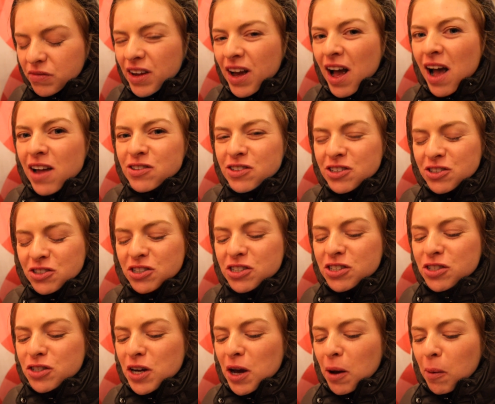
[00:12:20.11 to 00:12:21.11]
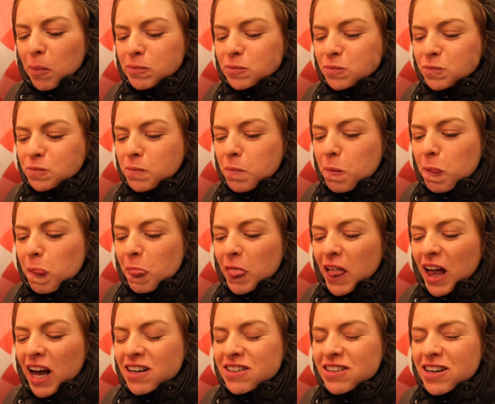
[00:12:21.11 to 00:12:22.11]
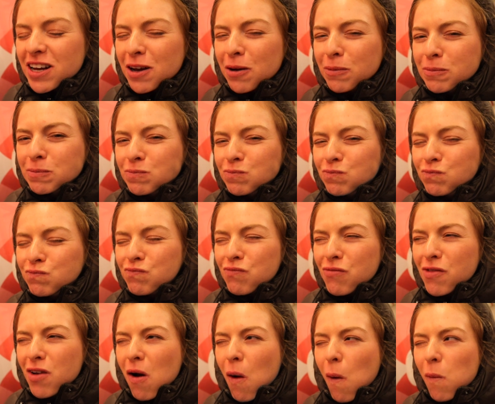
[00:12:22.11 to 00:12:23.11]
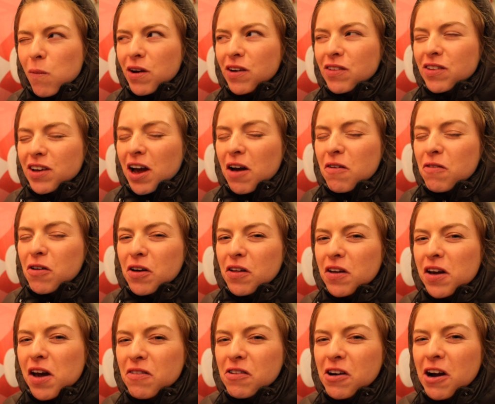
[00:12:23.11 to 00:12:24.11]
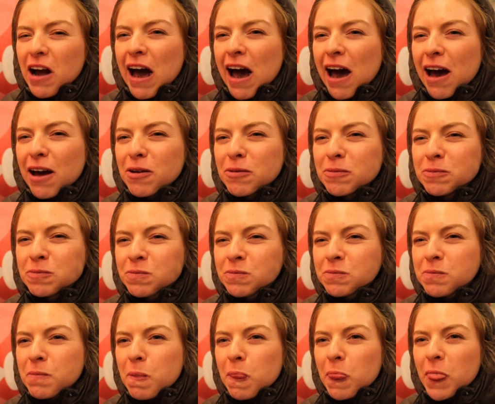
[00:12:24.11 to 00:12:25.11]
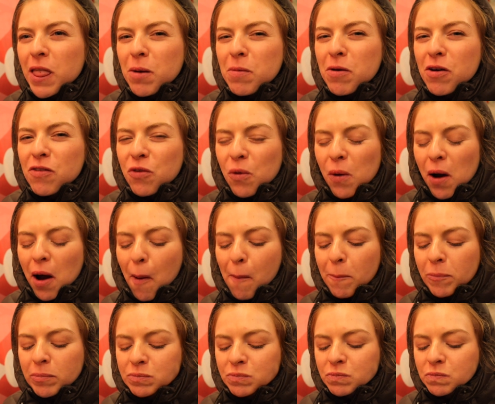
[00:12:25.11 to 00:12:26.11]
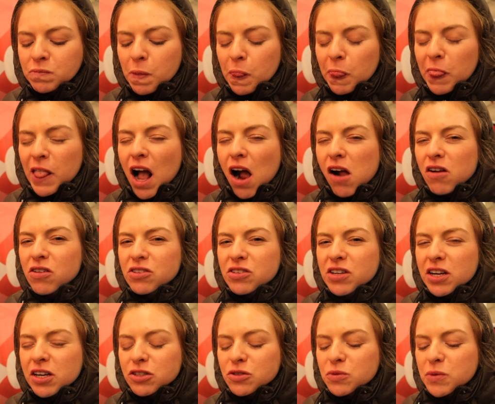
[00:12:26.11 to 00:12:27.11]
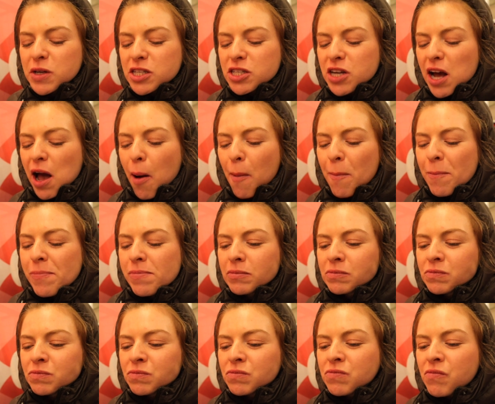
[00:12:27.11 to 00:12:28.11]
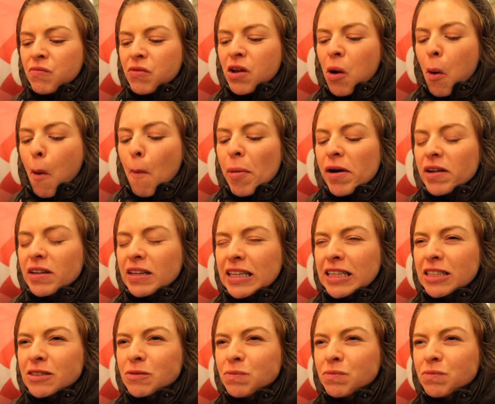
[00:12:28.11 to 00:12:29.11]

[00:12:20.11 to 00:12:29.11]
That's interesting. That's like nothing I've really ever had before. It's just like a sweet jam, but like